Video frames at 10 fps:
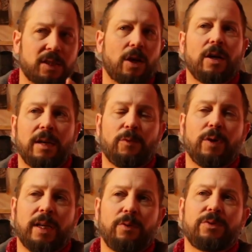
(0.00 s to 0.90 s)
saw him and
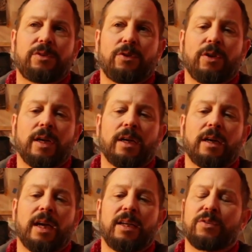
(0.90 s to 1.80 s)
what he was
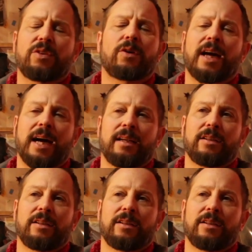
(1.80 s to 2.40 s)
doing, and he was so kind